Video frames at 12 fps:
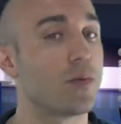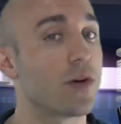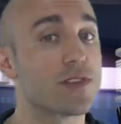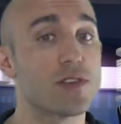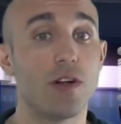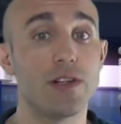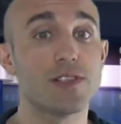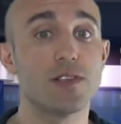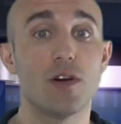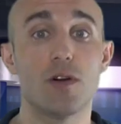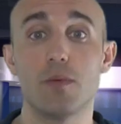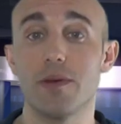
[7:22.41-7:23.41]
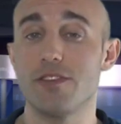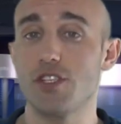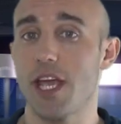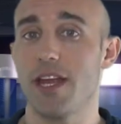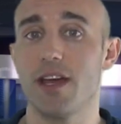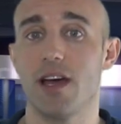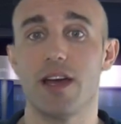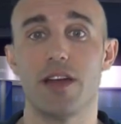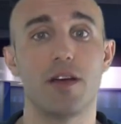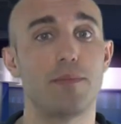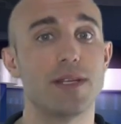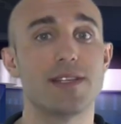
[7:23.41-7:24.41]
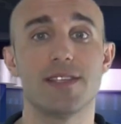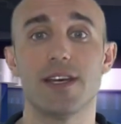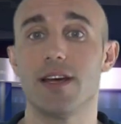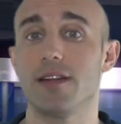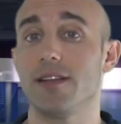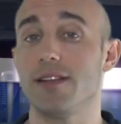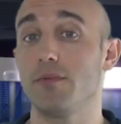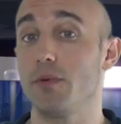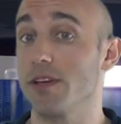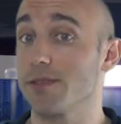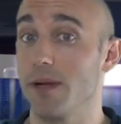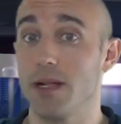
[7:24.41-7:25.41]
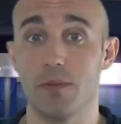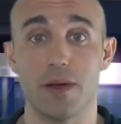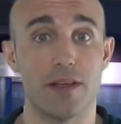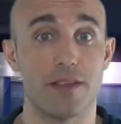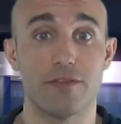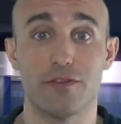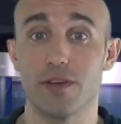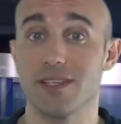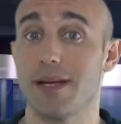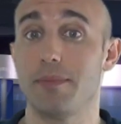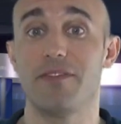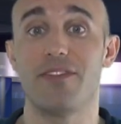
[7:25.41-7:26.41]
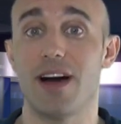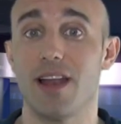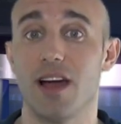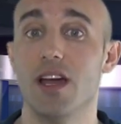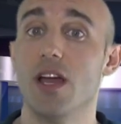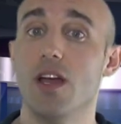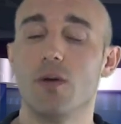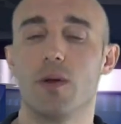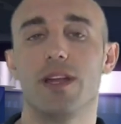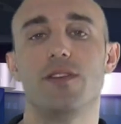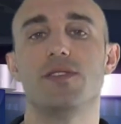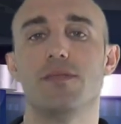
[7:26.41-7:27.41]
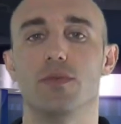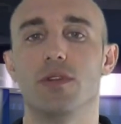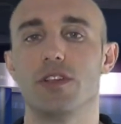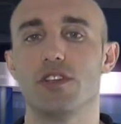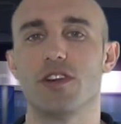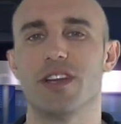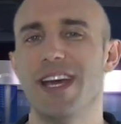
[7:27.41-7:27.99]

Works also with Jaina and her Blizzard. It works well with, for example, Vala, can use a multi-shot.